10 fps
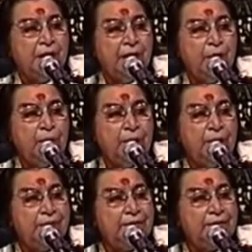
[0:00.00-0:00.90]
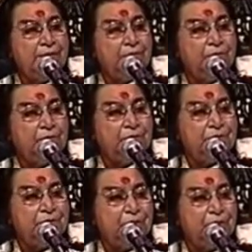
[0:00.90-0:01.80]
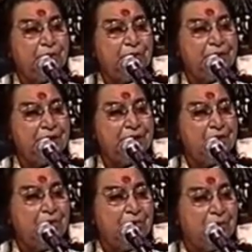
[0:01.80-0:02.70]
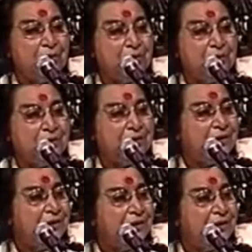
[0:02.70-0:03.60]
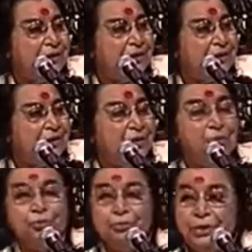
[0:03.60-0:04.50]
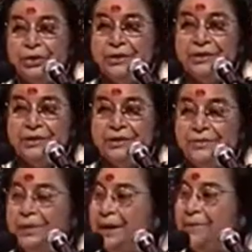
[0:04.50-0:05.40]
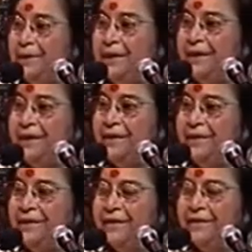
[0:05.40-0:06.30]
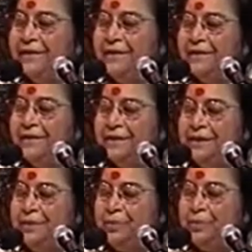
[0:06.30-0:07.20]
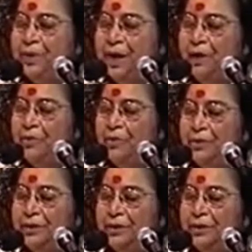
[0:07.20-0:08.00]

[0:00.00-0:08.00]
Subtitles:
In one lecture, of course, you cannot tell all about you, because it's very, very deep down within